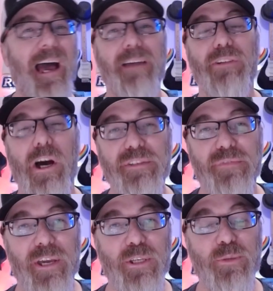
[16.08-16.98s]
live
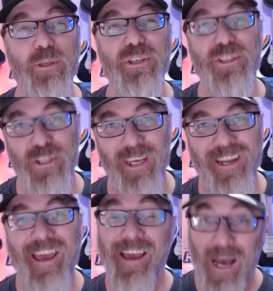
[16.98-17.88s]
Las Vegas music
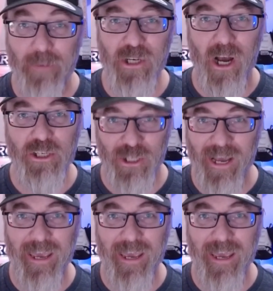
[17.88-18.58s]
scene. I'm Josh,